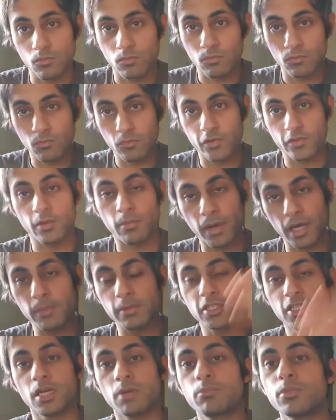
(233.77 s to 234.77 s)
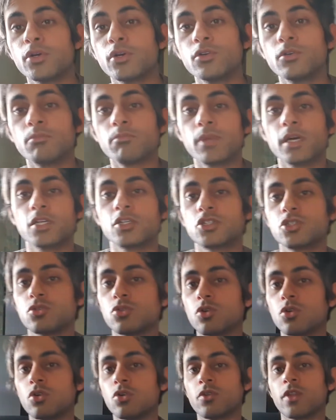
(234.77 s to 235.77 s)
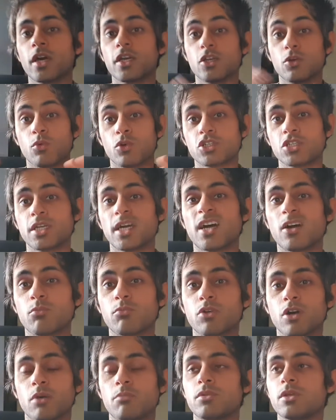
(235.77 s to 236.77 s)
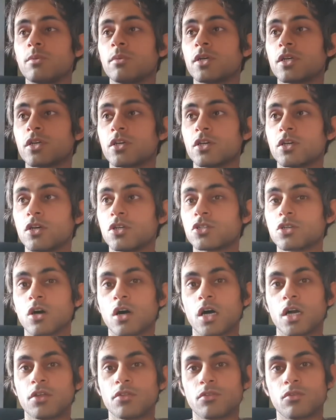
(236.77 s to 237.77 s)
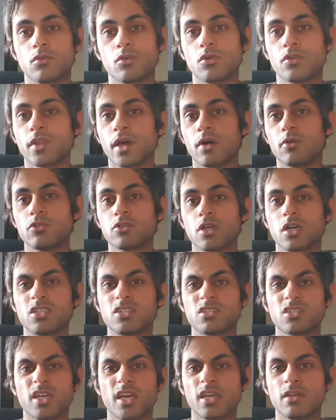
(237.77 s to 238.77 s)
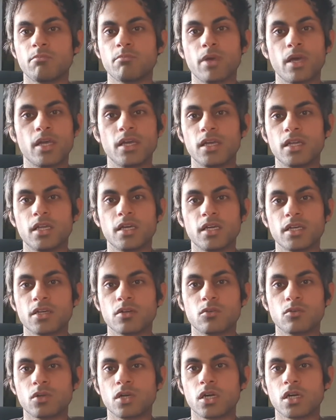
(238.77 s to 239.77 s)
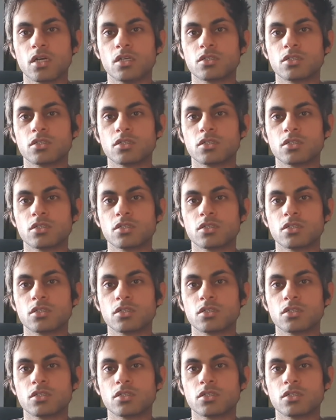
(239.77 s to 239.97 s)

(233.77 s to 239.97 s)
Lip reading: with the baby shampoo, make sure that you're washing it out properly, because I thought that was like skin peeling and all that kind of